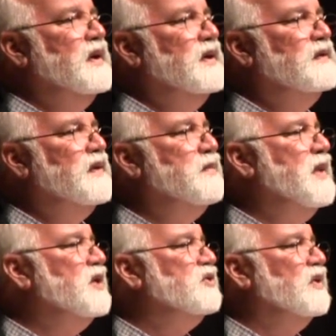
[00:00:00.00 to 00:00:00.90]
is the
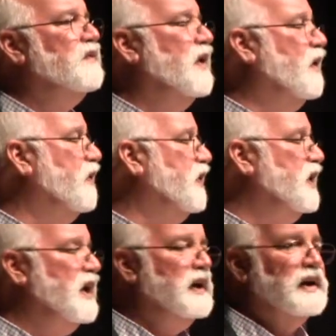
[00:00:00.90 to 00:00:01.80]
measure of health
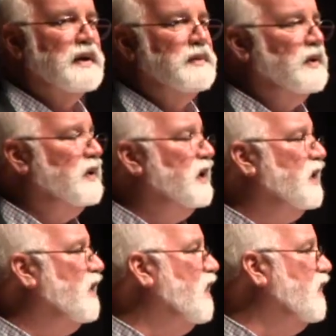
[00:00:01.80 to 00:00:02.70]
in any community
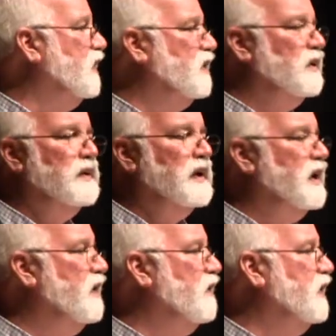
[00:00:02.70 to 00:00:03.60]
at all, including
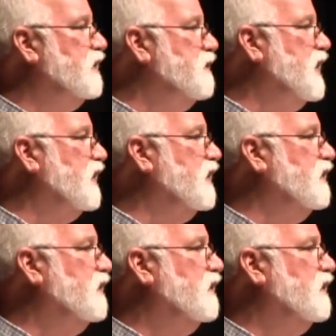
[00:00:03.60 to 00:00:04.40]
here at Dominican.